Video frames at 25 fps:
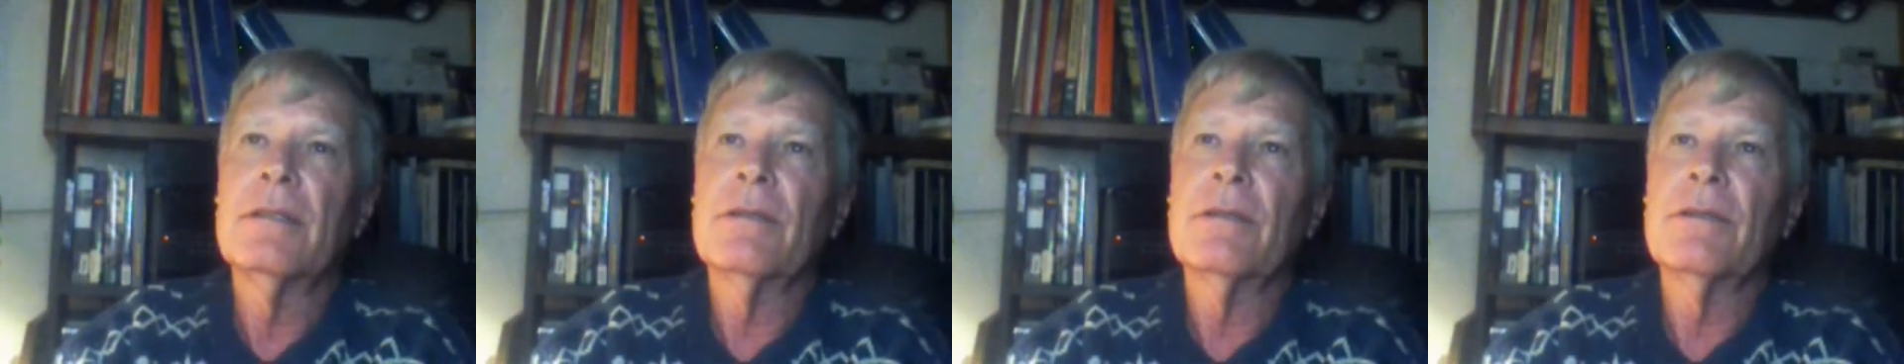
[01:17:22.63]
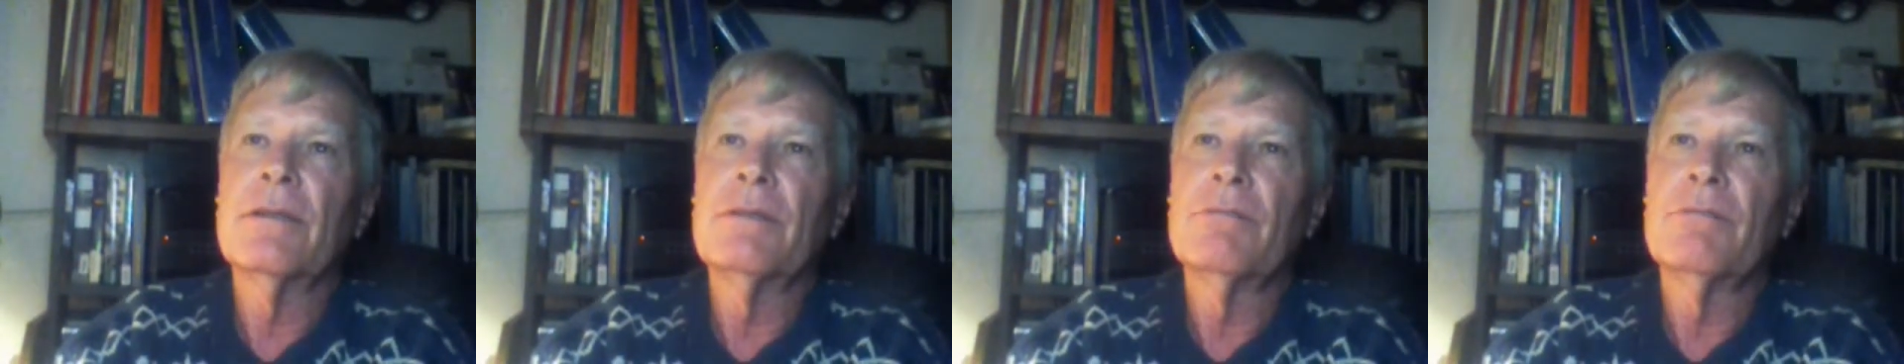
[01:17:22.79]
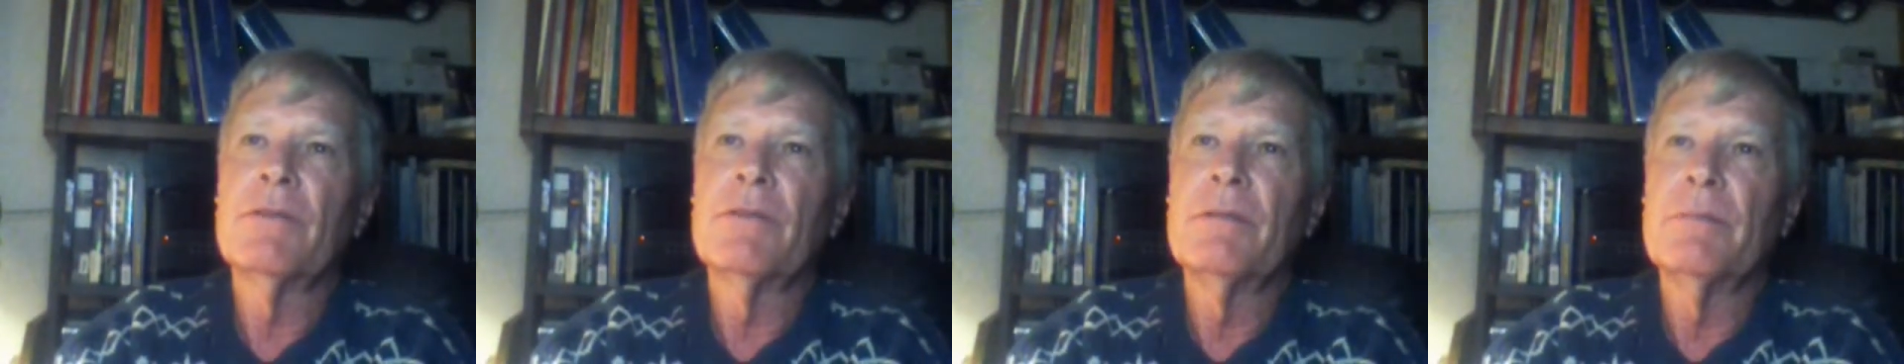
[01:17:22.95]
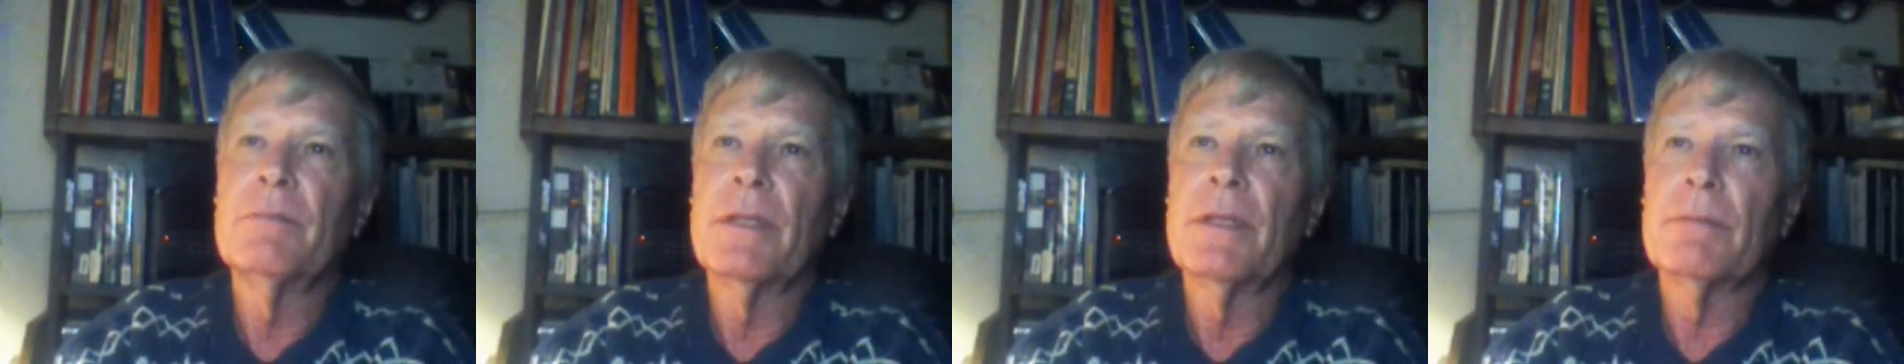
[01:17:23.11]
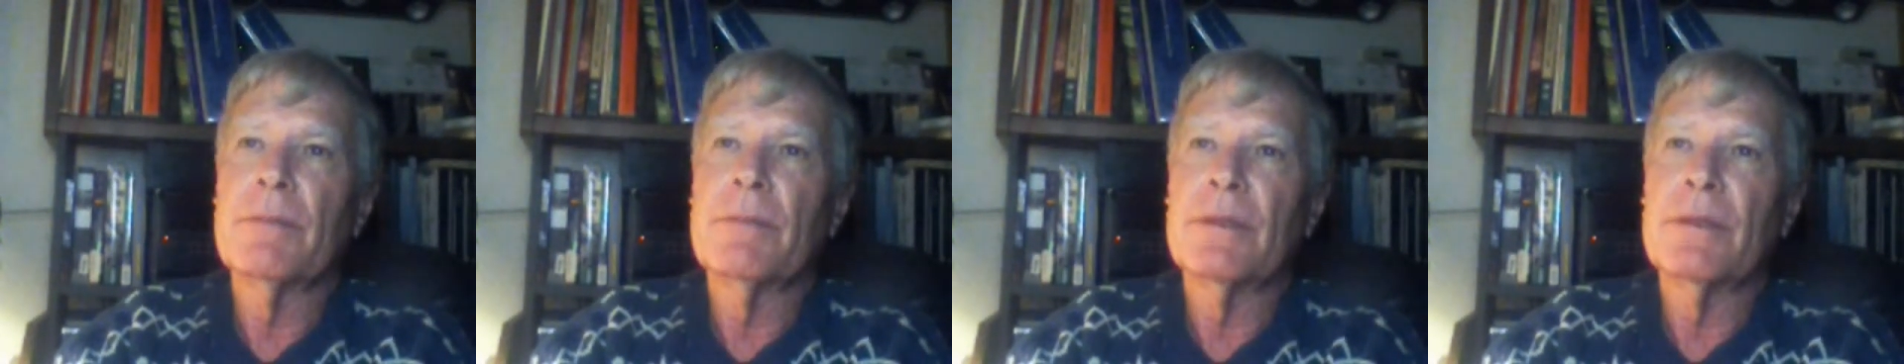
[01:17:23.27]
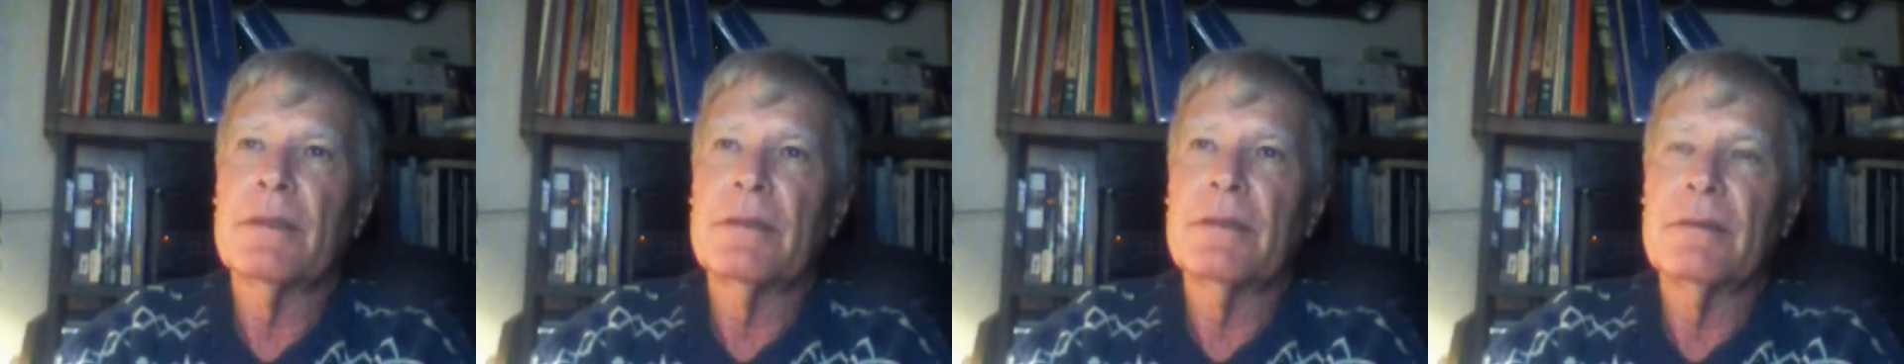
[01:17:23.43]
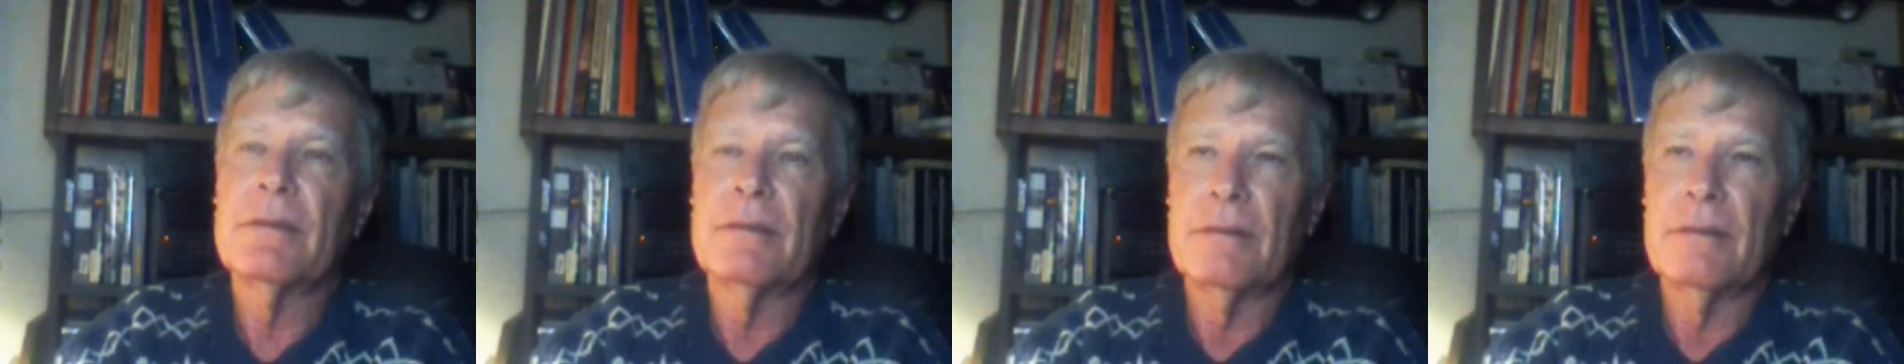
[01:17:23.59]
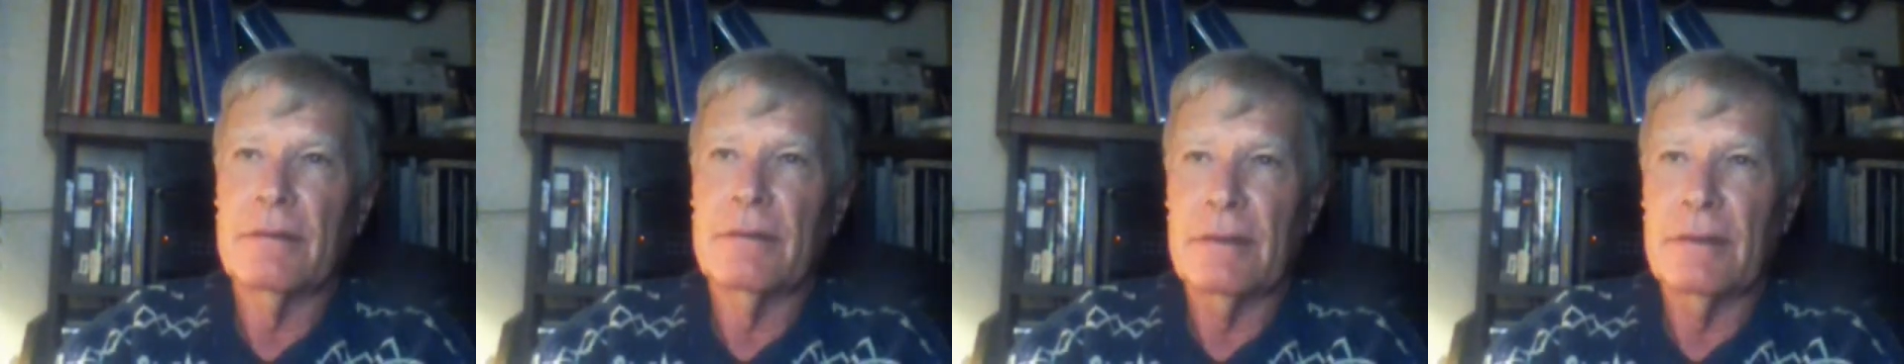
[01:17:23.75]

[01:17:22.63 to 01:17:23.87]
don't remember